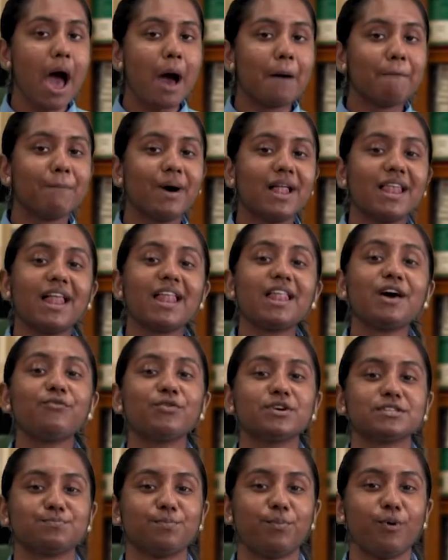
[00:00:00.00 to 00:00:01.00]
Malala
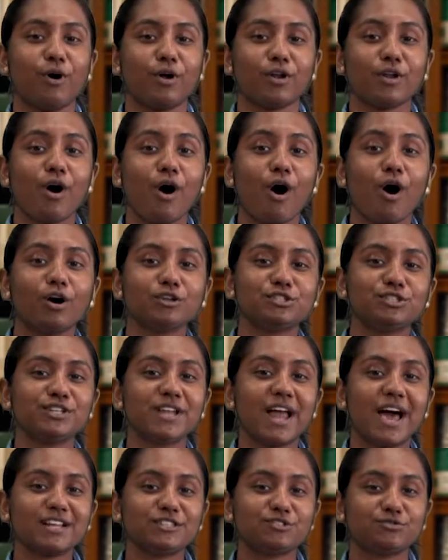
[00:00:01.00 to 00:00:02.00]
was born on
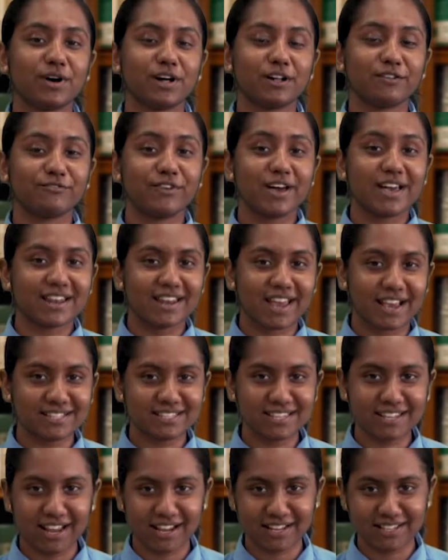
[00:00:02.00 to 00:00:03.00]
July 12,
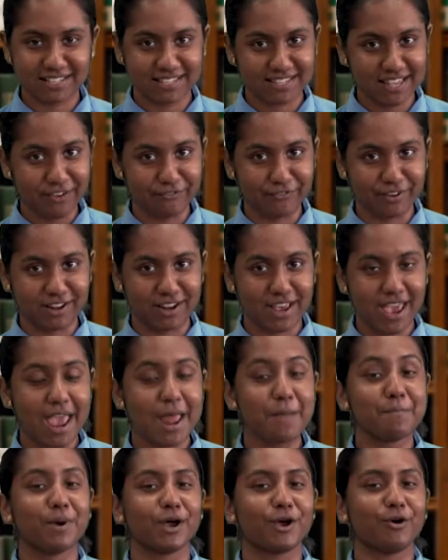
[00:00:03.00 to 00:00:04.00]
1997
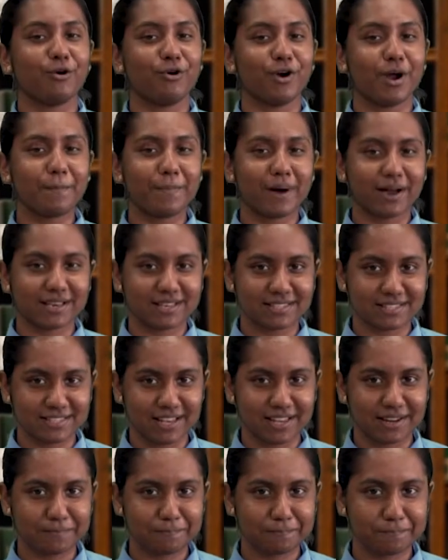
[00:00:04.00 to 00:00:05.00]
in Mangora,
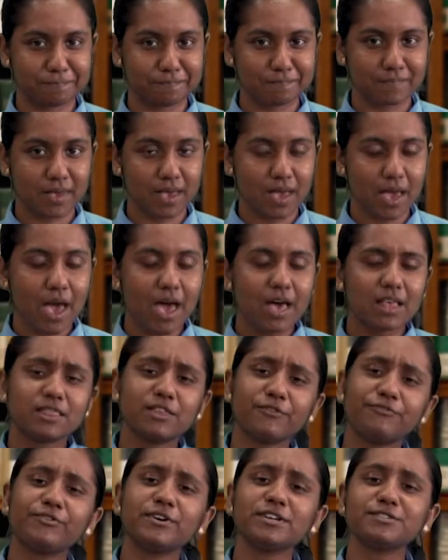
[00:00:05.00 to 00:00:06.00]
Pakistan.
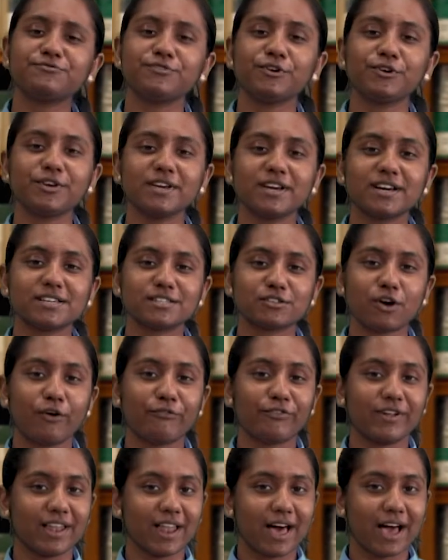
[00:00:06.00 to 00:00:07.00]
The first few years
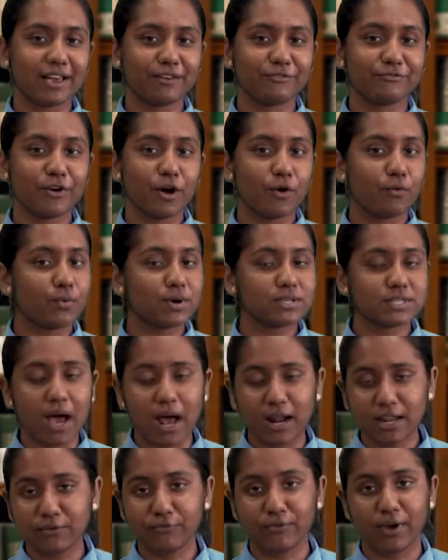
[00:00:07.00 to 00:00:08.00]
of her life was
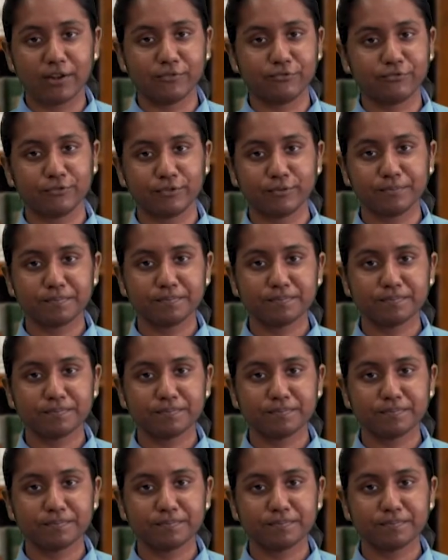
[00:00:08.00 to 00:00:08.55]
uneventful.